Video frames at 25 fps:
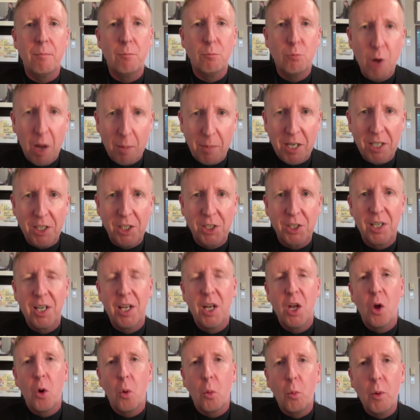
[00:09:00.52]
rubbish.
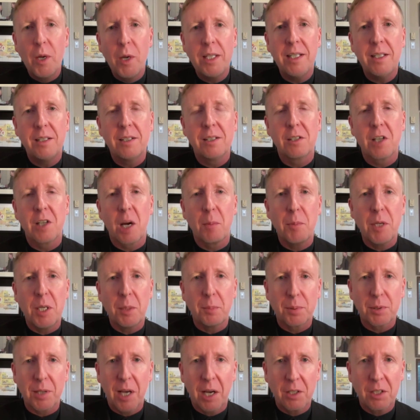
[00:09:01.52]
We need to start being
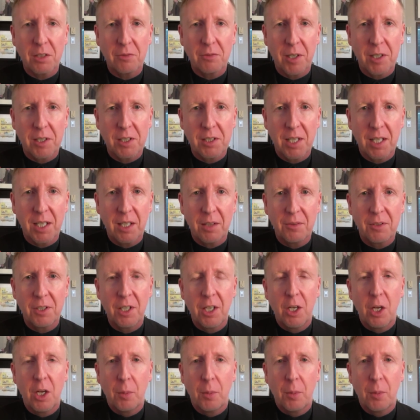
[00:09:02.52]
proud of ourselves,